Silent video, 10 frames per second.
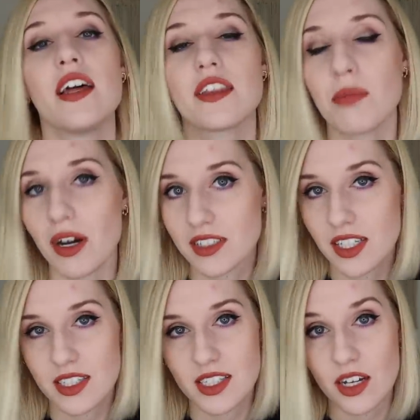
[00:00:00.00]
The box
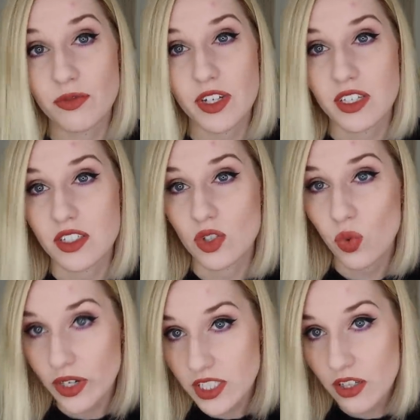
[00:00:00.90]
itself is
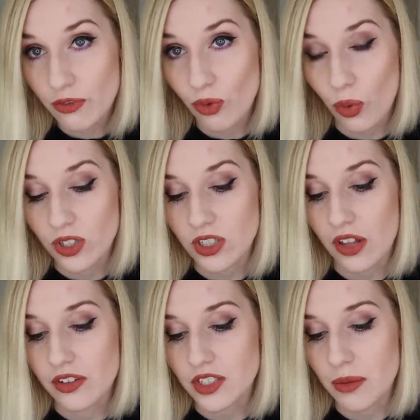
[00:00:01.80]

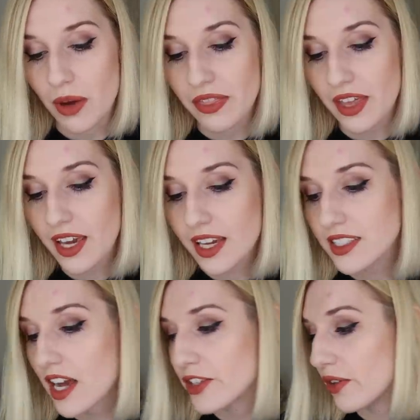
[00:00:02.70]
$24 a month,
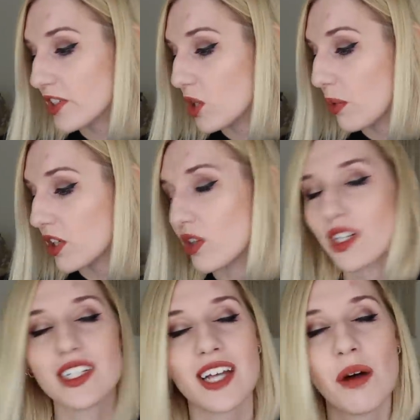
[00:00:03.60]
and I do have a coupon
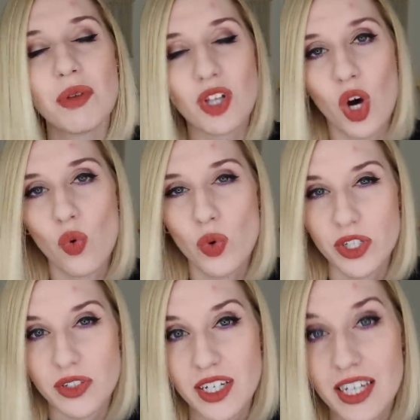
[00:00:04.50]
code down below where
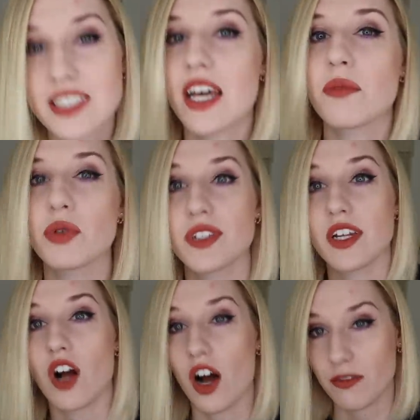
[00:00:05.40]
you can get
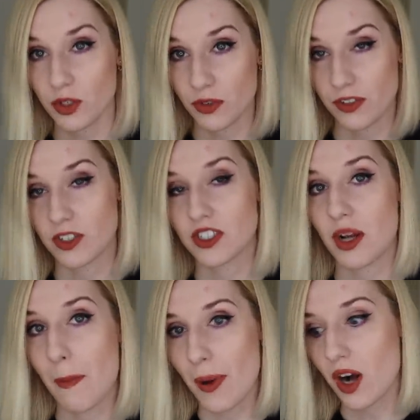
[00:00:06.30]
10% off your first
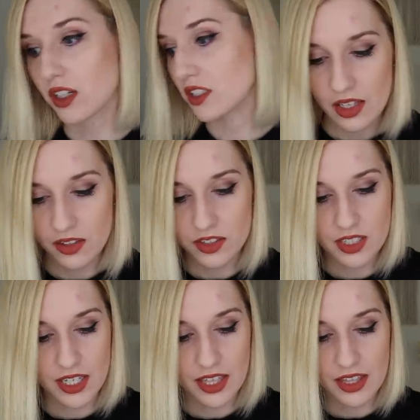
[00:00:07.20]
box. It looks
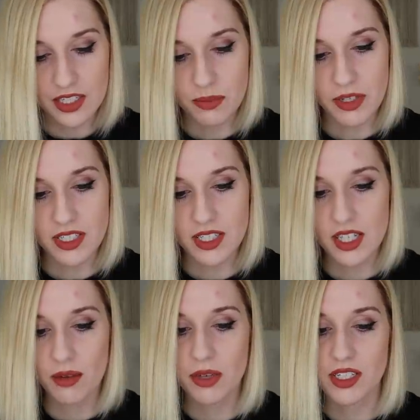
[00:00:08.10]
like this month's
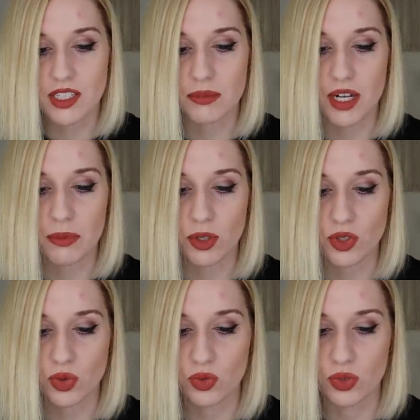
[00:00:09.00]
theme is September
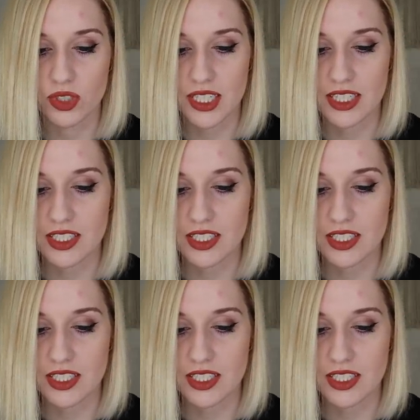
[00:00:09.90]
schools in